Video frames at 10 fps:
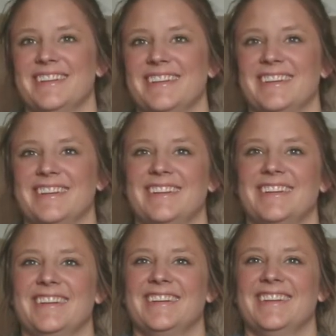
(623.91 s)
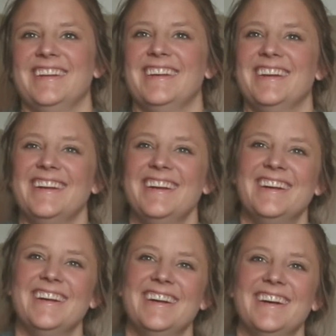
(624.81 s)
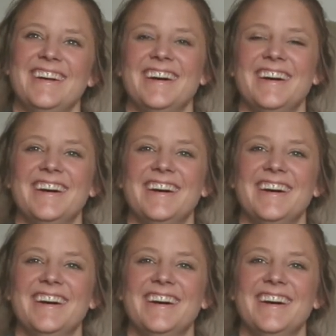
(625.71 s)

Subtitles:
Nobody speaks.